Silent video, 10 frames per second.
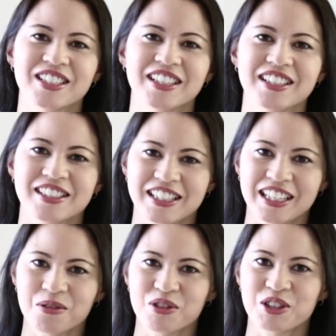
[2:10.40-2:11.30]
to
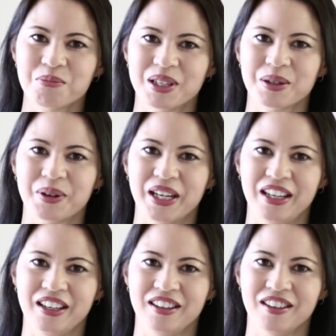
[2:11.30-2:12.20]
distinguish
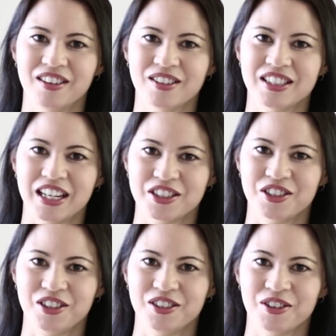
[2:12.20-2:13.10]
between the
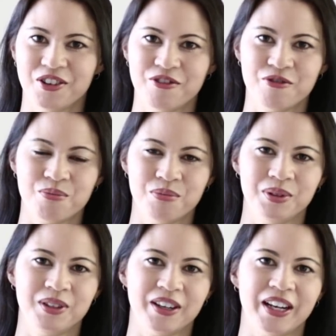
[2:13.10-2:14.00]
statues of
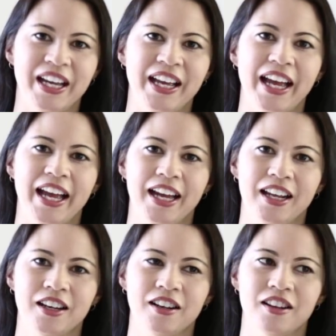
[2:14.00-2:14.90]
Mindah-Lee
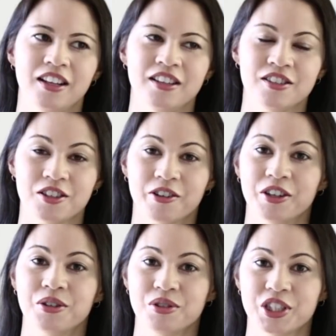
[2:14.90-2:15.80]
and the
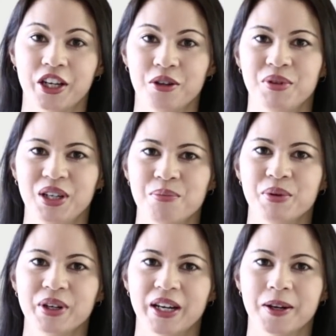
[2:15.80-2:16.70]
historical Shakyamuni
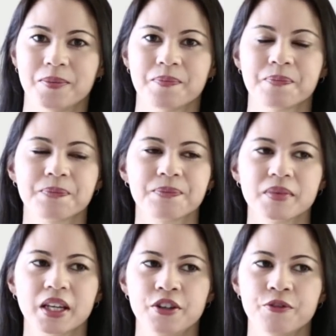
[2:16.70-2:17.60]
Buddha,
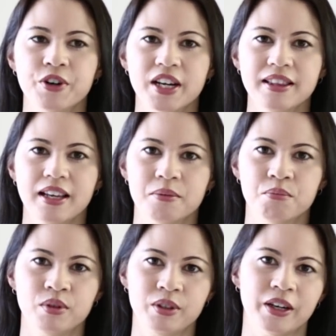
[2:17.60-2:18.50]
you'll find that
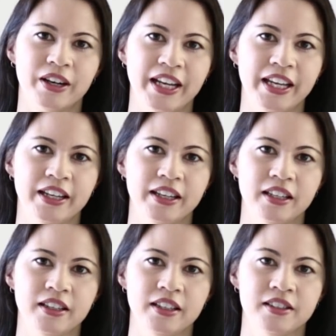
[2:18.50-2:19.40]
Mindah-Lee
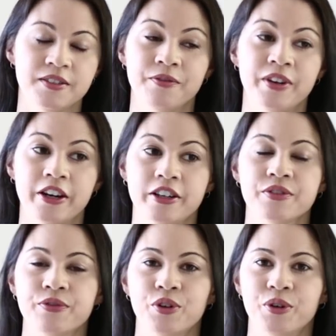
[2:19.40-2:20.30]
is in various
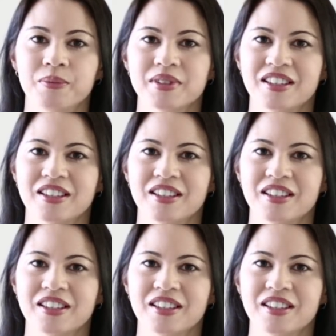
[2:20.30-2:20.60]
forms,